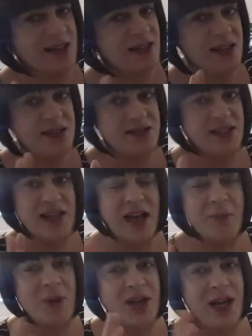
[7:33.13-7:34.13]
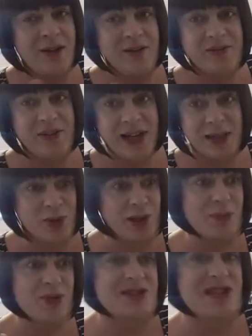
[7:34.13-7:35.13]
he said how invaluable
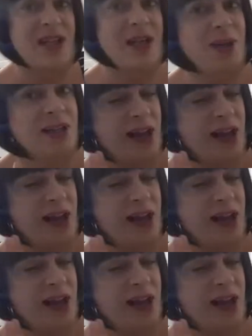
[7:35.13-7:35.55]
it was to him and